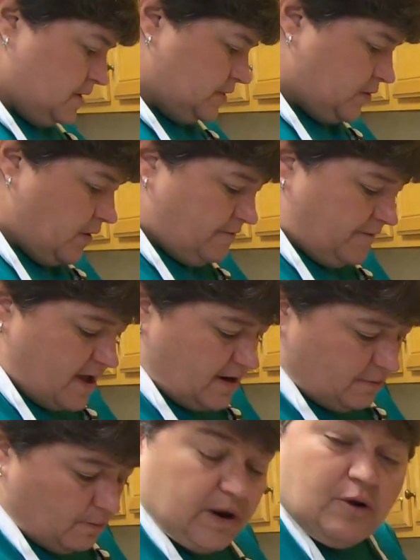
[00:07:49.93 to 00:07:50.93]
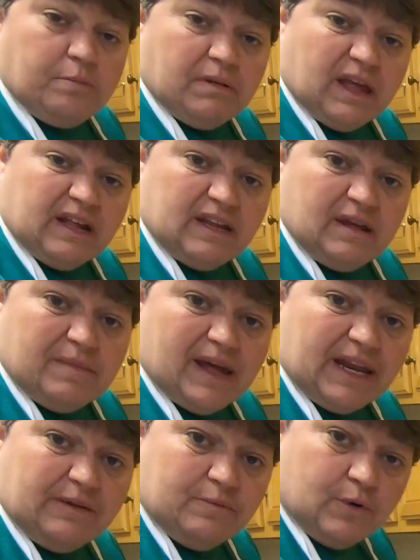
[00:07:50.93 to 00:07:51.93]
So I found a real plate. That
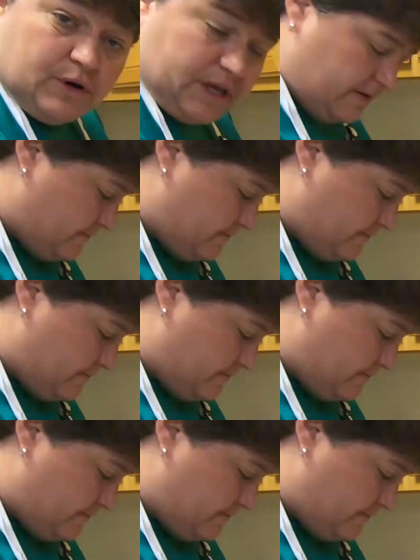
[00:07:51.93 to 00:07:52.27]
might even work